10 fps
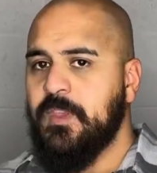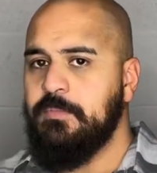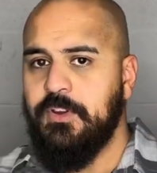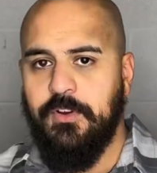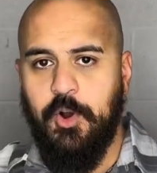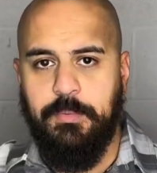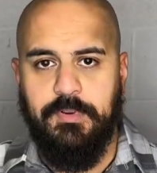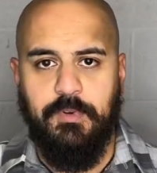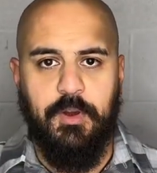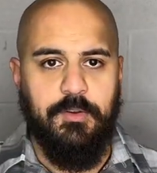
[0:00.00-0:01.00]
pure open
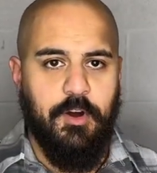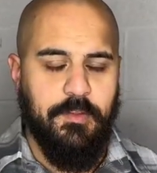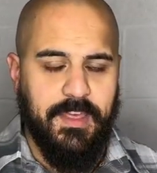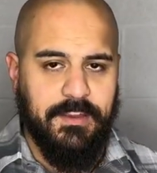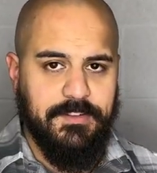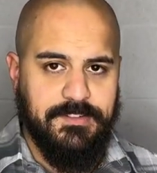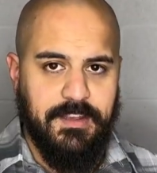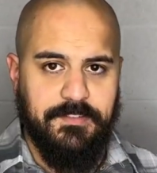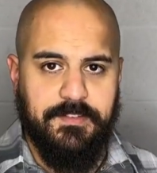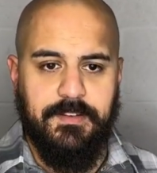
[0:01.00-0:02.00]
road, all that good
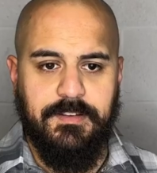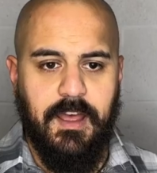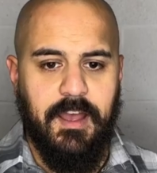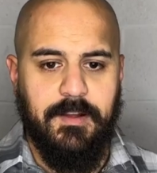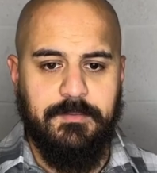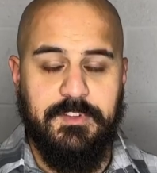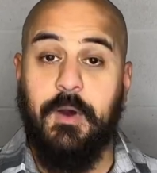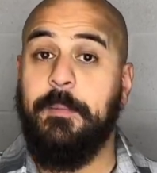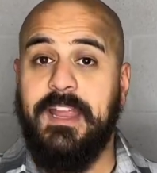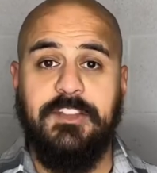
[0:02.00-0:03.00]
stuff. Uh, so
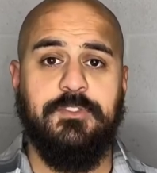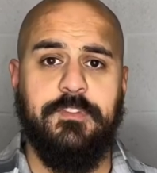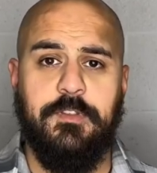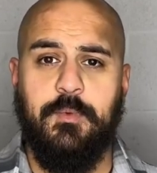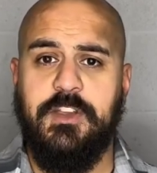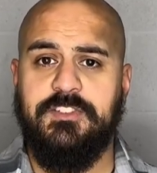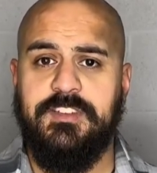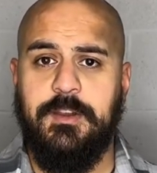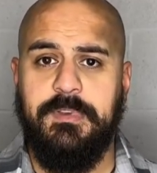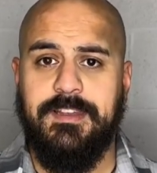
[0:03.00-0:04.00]
I'm gonna answer a few of the questions
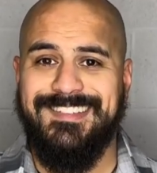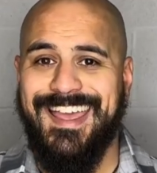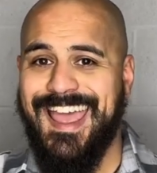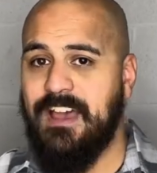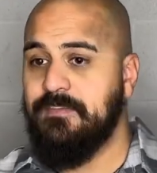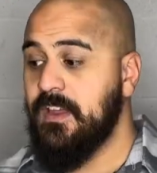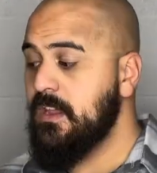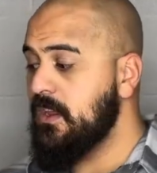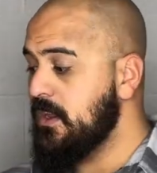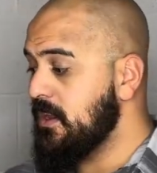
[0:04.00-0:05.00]
here because I have
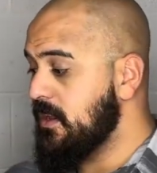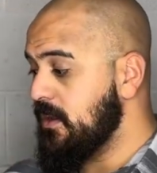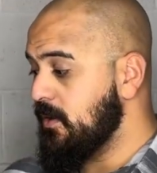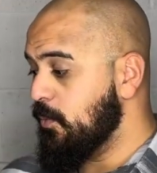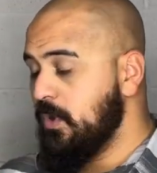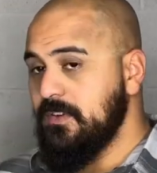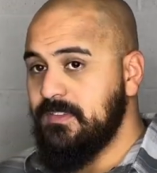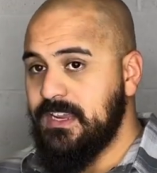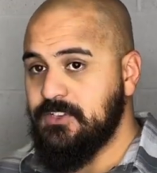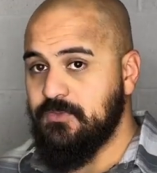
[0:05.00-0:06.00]
one of
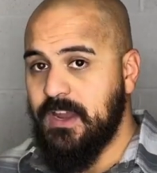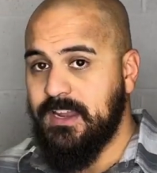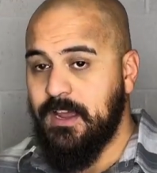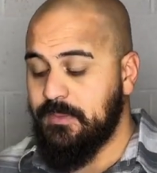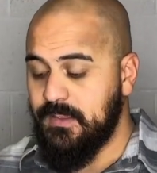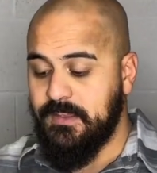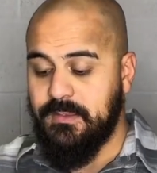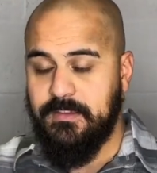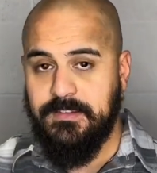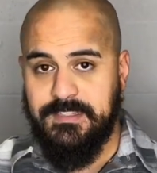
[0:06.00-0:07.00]
each right now, the
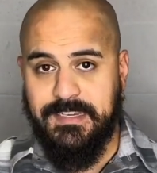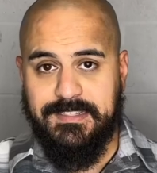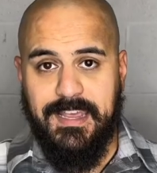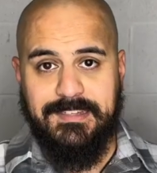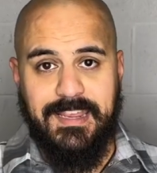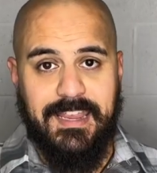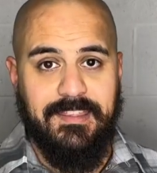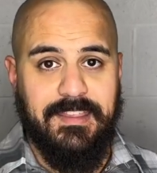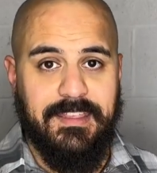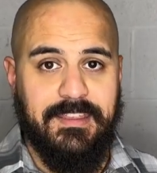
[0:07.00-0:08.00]
six X and
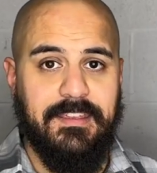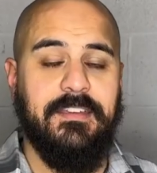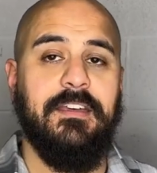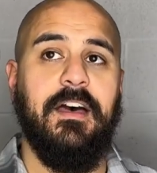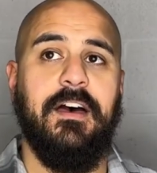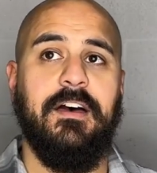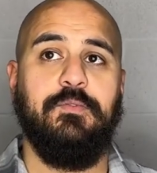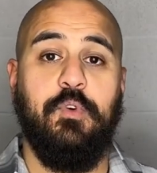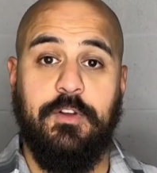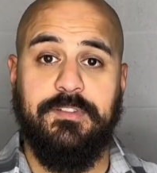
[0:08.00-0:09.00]
the uh,
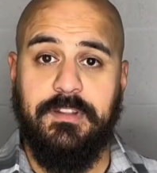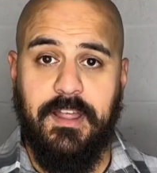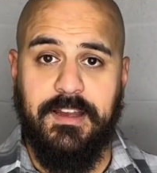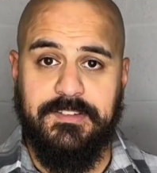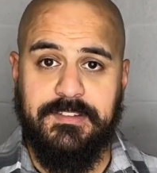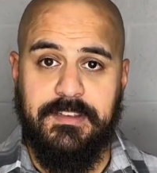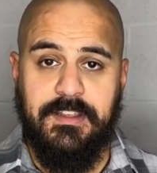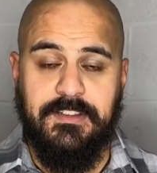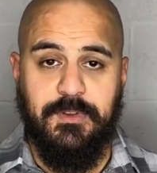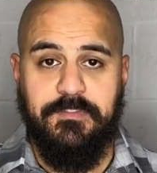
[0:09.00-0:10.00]
Royal Deluxe.
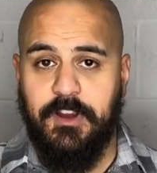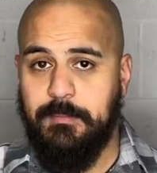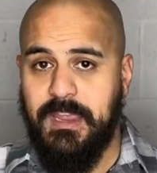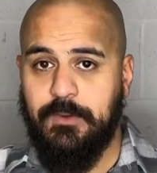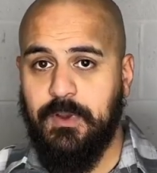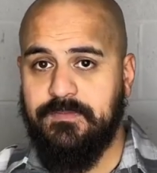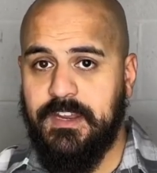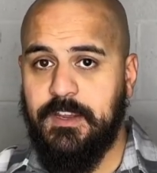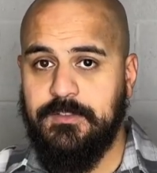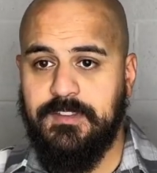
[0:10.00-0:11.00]
So I figured I'd make a quick
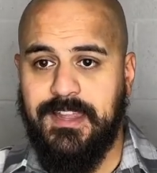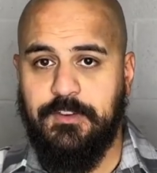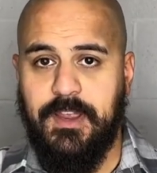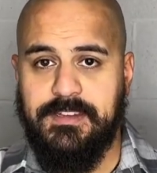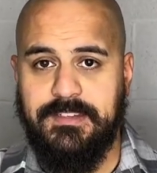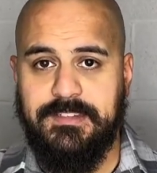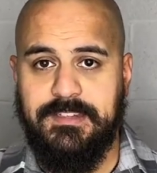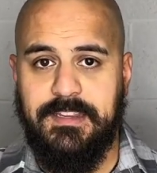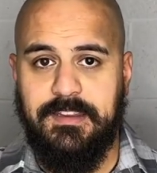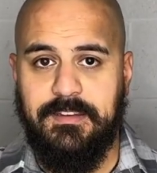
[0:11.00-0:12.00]
video so that you guys can
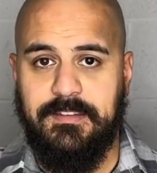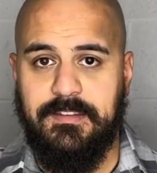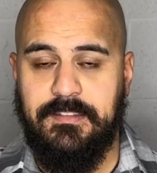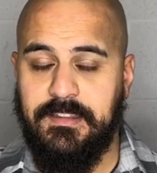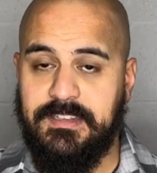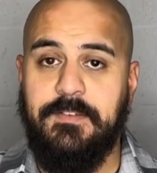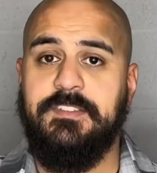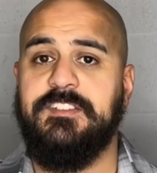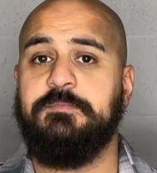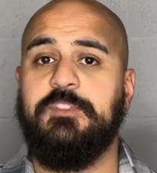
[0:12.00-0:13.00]
see the
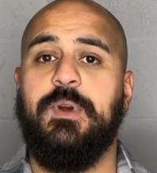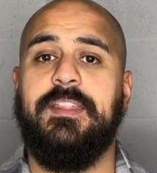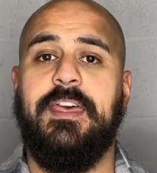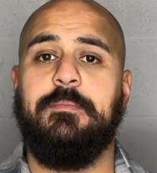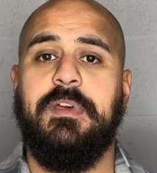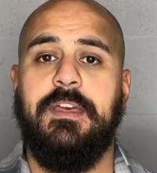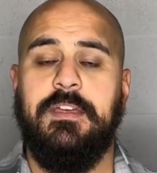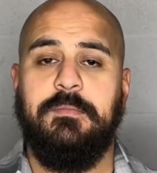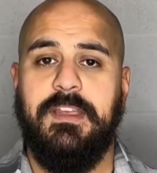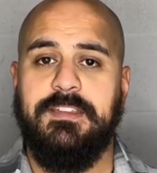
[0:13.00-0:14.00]
differences between them,
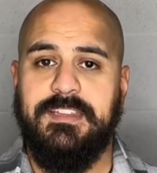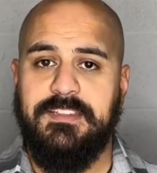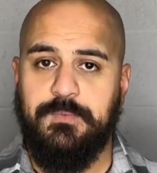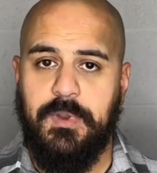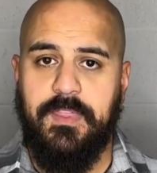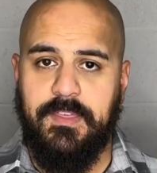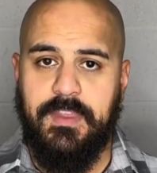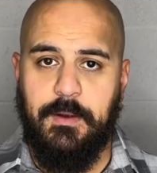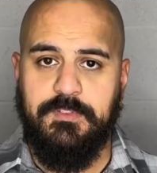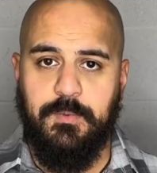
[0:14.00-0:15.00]
because that's one thing that
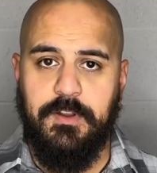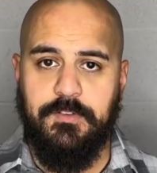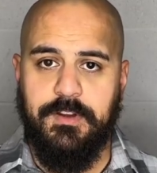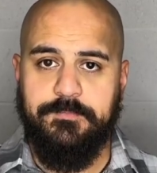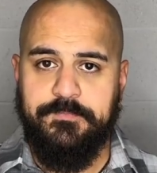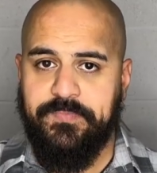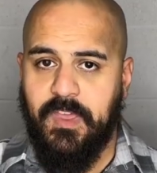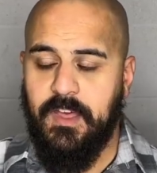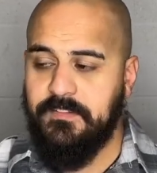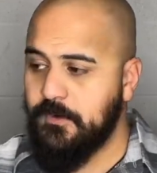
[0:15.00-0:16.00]
I was wondering.
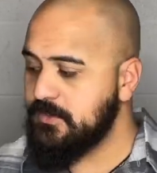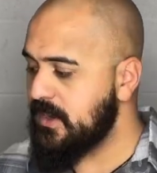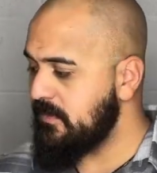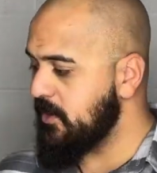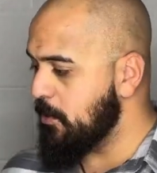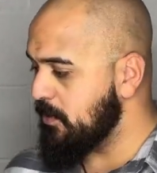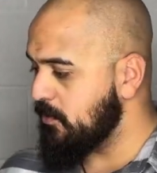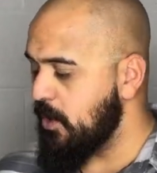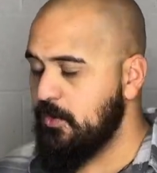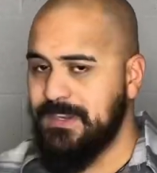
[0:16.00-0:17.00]
Uh, first off, the Open
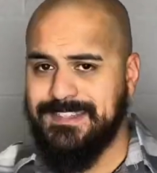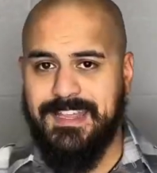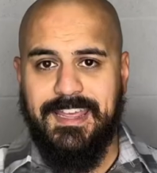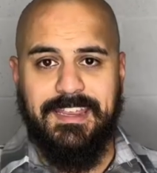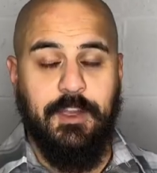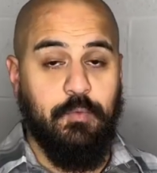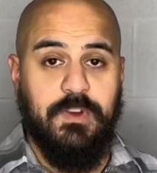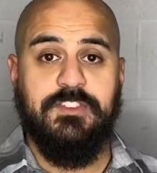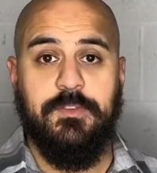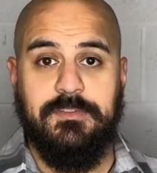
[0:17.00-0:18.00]
Road is a
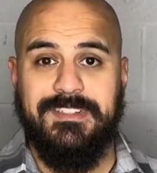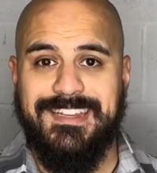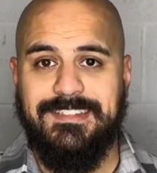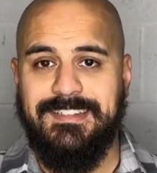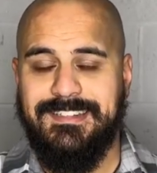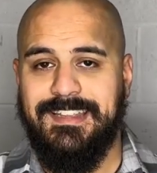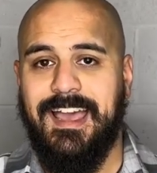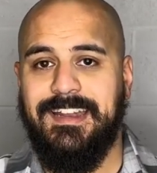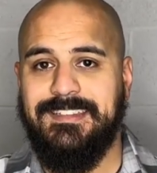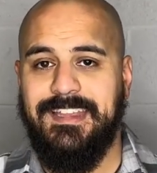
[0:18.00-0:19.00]
original Stetson
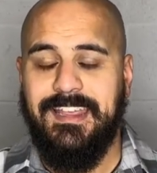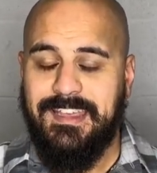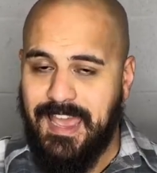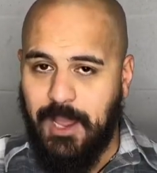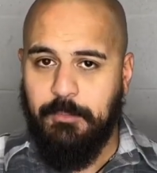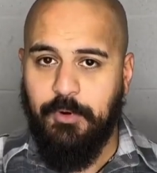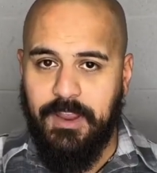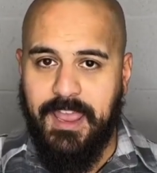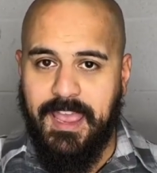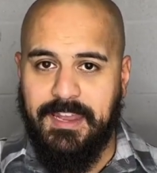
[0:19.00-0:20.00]
design. It's a cowboy
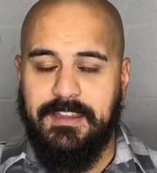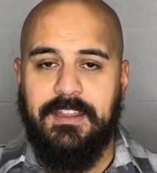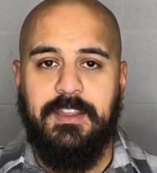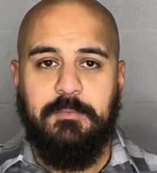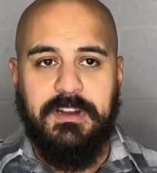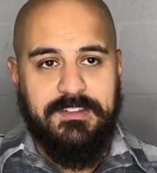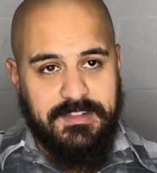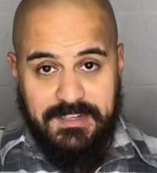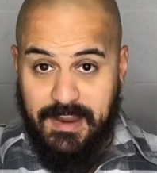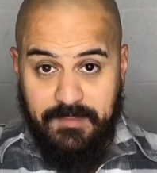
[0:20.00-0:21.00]
hat, but it
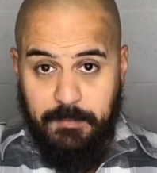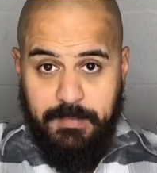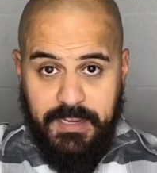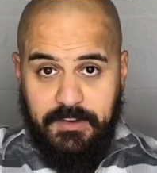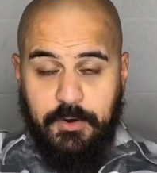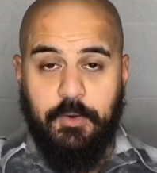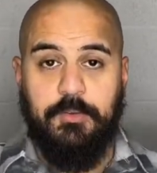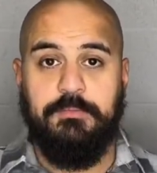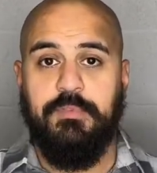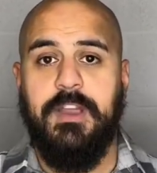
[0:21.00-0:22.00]
doesn't have the big
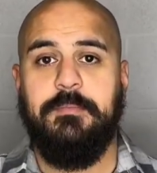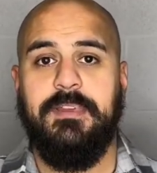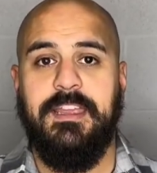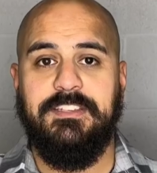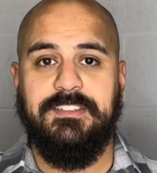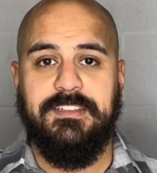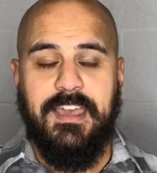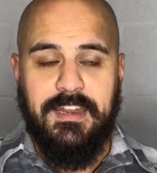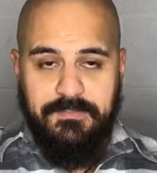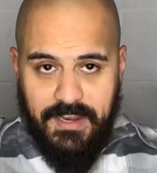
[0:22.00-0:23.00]
curled brim. It's
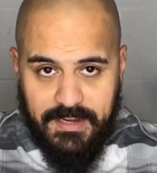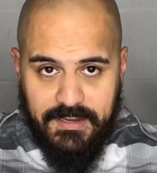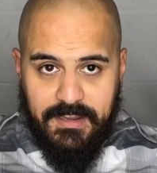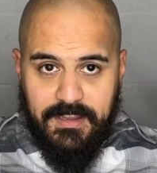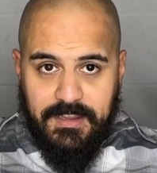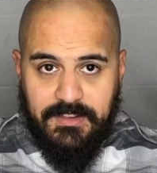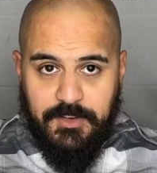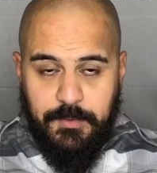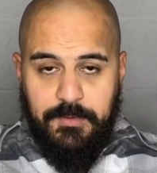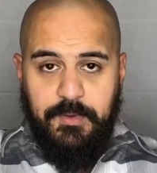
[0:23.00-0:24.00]
kind of a
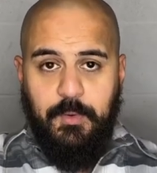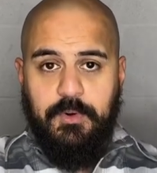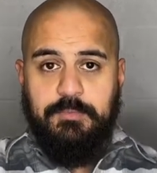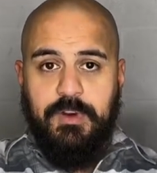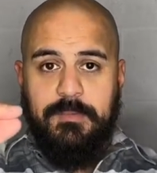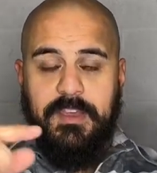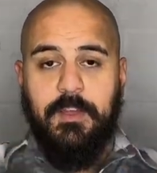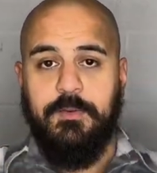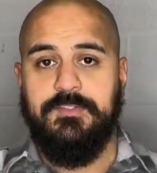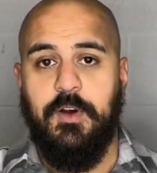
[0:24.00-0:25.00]
two and three quarter brim that
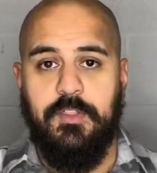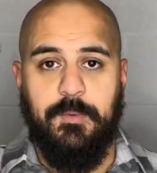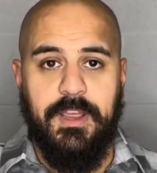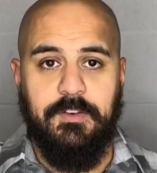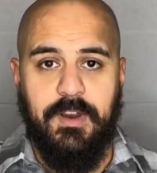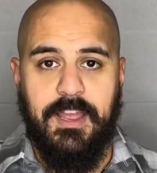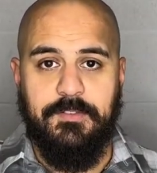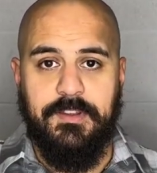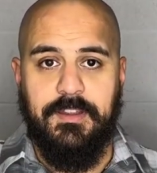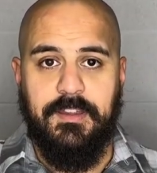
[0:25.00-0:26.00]
goes all the way
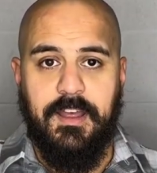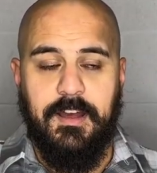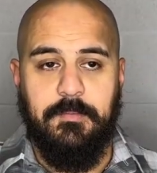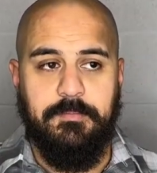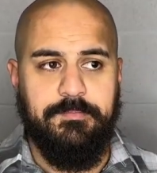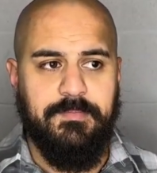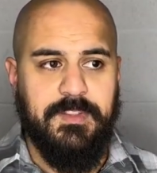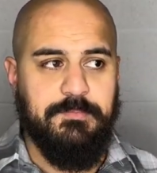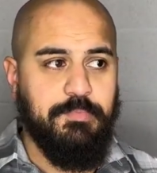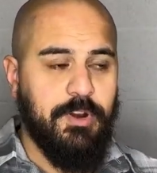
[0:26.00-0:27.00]
around. Um,
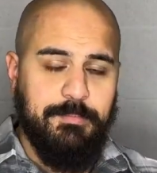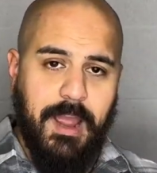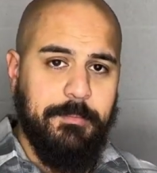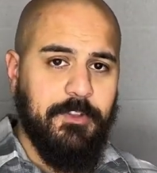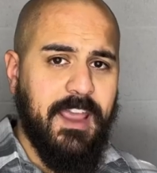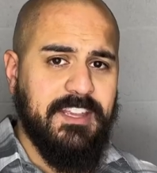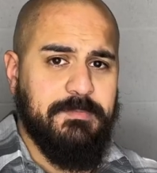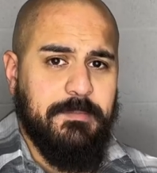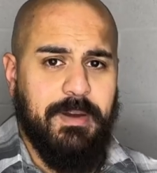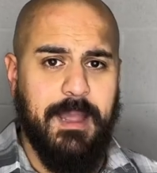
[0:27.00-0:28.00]
pretty popular, has
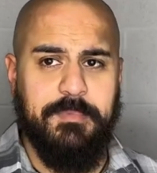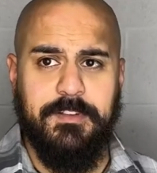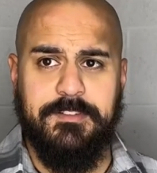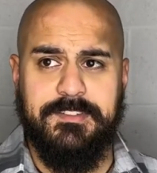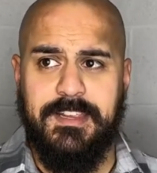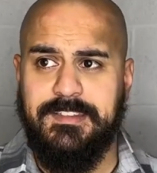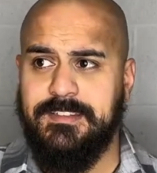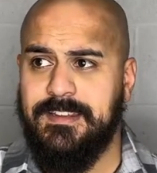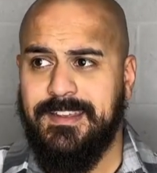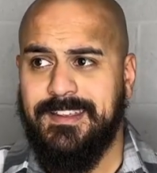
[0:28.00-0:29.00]
been popular since
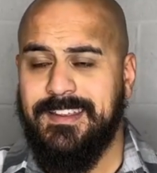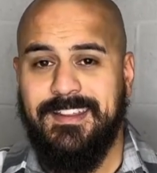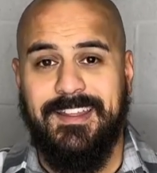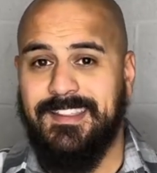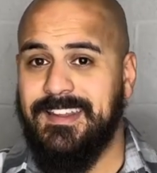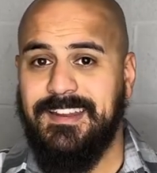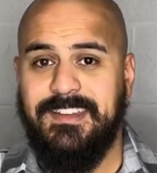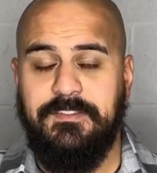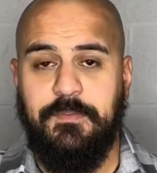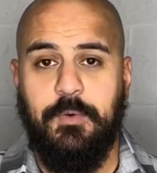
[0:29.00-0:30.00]
like the
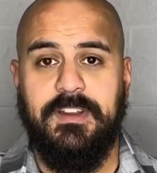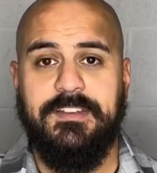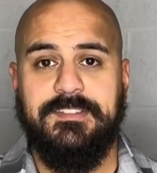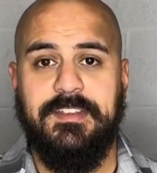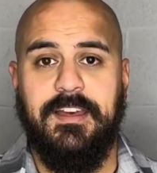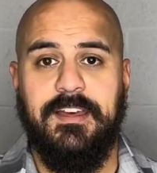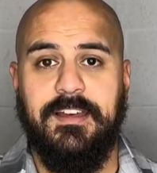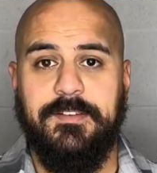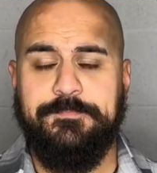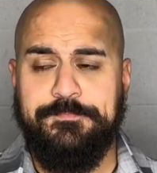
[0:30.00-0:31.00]
nineteen forties. Uh,